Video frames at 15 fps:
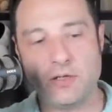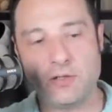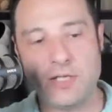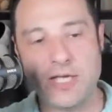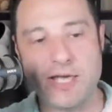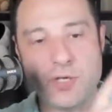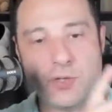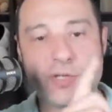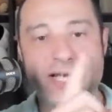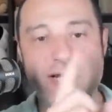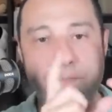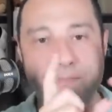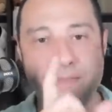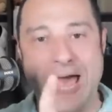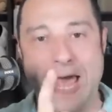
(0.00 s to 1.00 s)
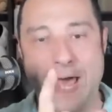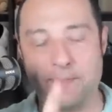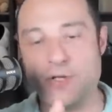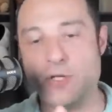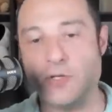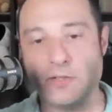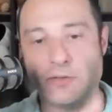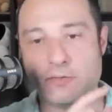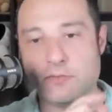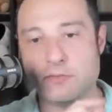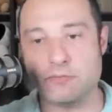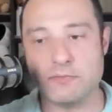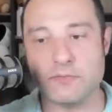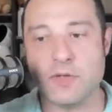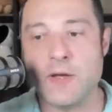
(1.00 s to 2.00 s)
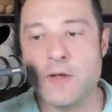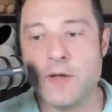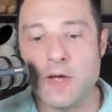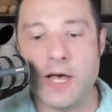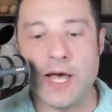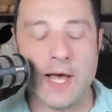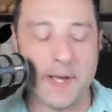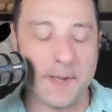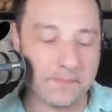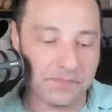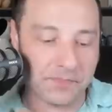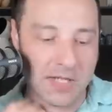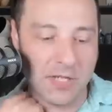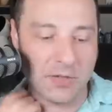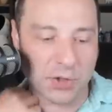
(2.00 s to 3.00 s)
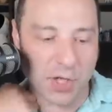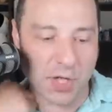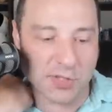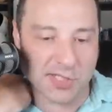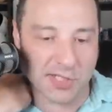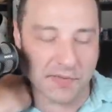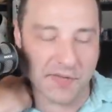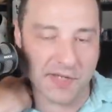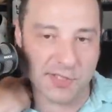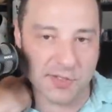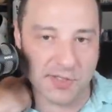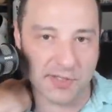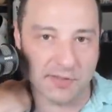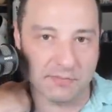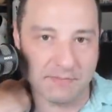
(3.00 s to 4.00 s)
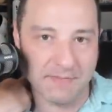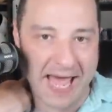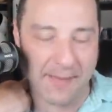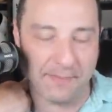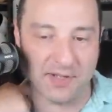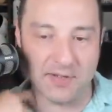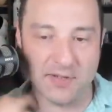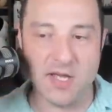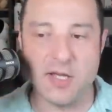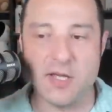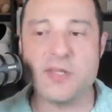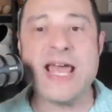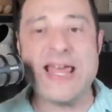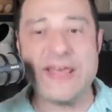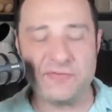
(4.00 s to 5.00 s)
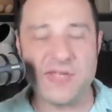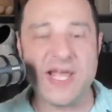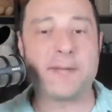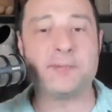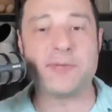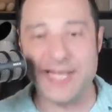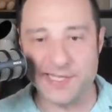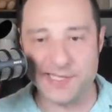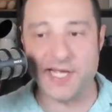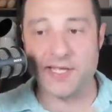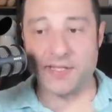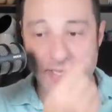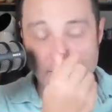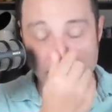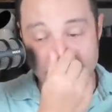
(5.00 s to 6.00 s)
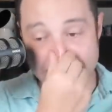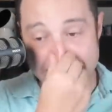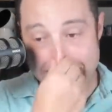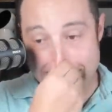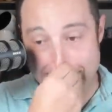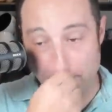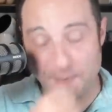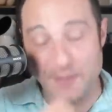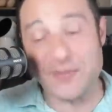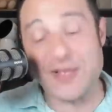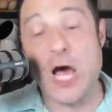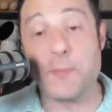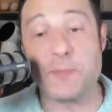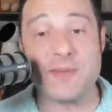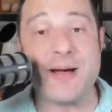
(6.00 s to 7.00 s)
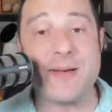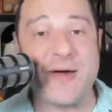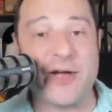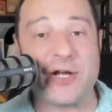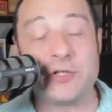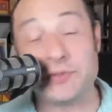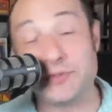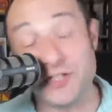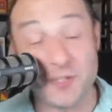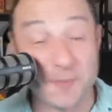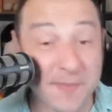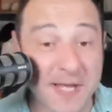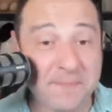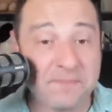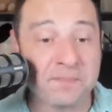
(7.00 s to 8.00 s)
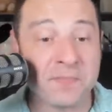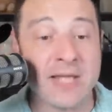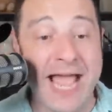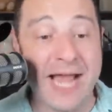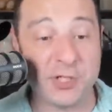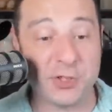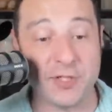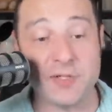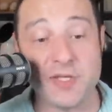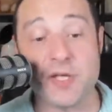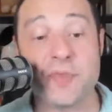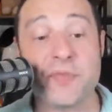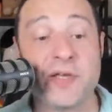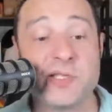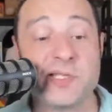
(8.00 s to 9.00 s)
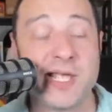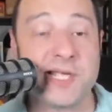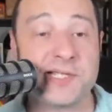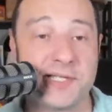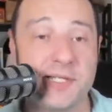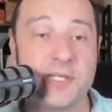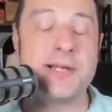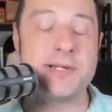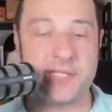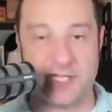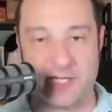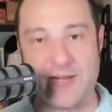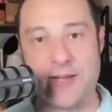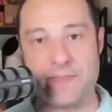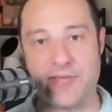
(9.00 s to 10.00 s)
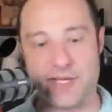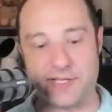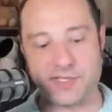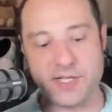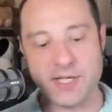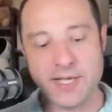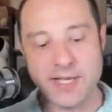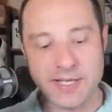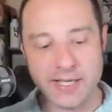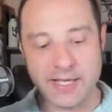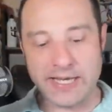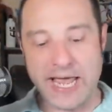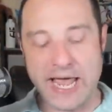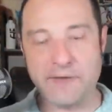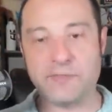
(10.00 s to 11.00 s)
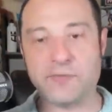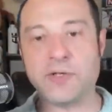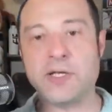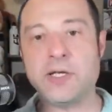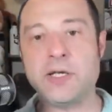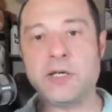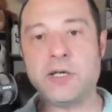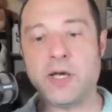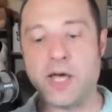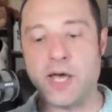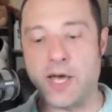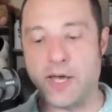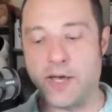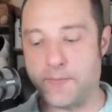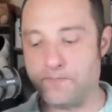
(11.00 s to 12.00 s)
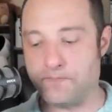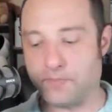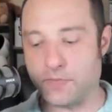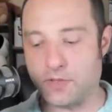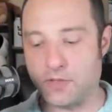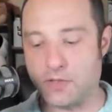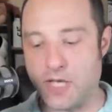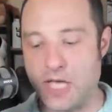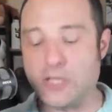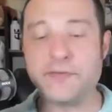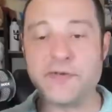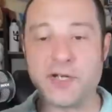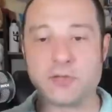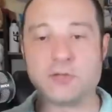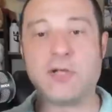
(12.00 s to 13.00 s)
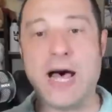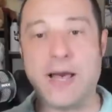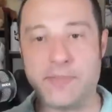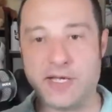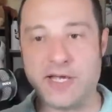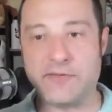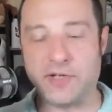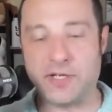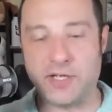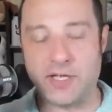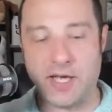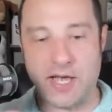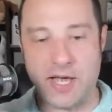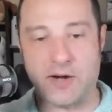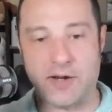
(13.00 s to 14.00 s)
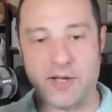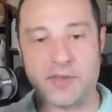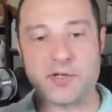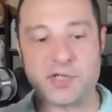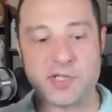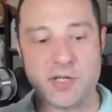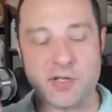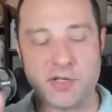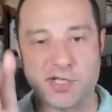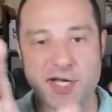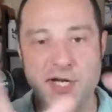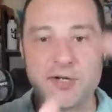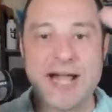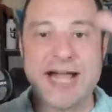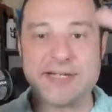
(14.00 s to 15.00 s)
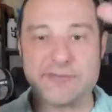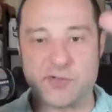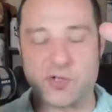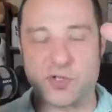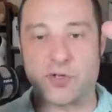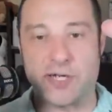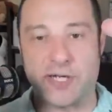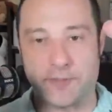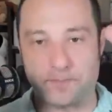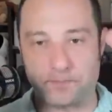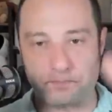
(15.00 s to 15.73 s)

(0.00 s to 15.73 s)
yeah, you'll get a map, and you can um, it'll show you certain things you can map it. Uh, they have deck plans on there. That'll probably help your mom out a little bit. Actually, the other thing, Stacy, tell your mom this: in every um, elevator lobby, every uh, area, there's a there's an interactive screen,